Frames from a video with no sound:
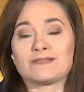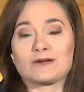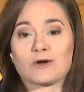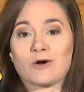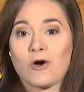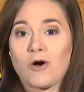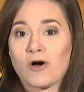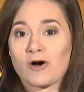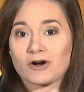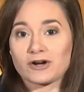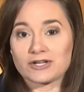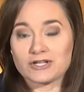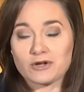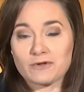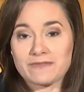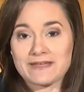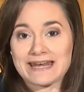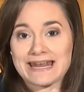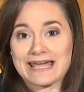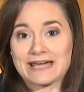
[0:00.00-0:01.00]
the car, you know,
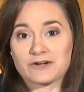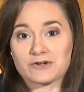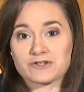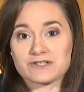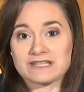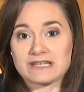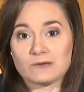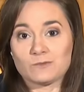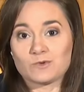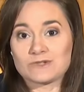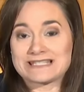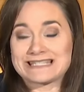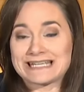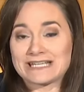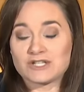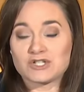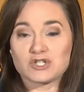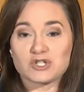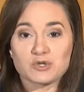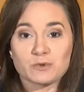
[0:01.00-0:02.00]
that Anderson was
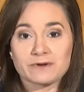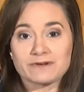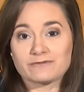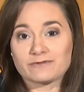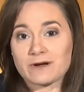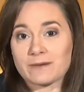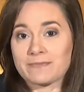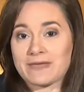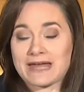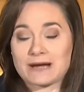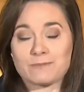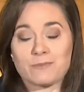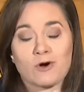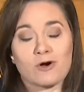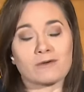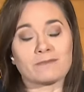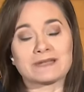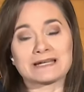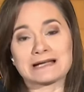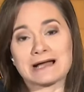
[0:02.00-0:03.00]
in to and from that
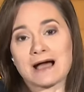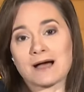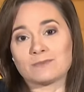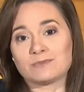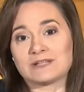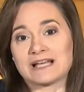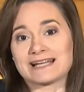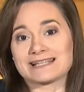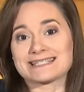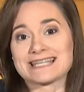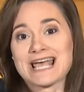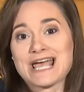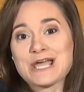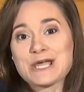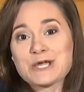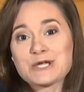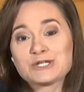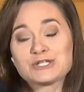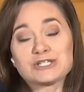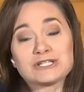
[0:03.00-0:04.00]
apartment complex,
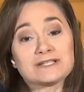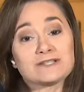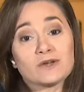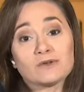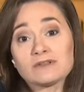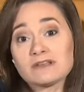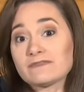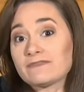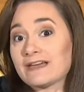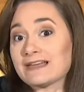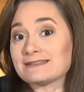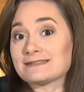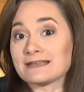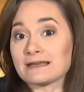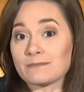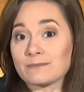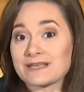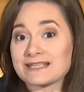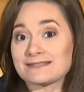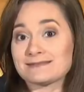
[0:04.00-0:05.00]
she's only
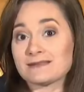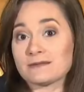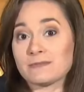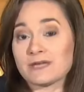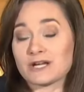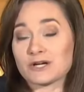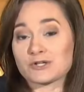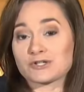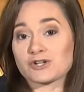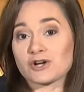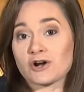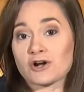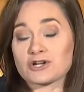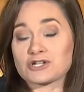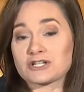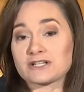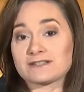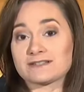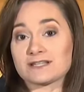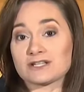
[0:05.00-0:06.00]
facing misdemeanor
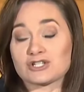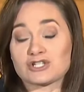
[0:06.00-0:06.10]
charges.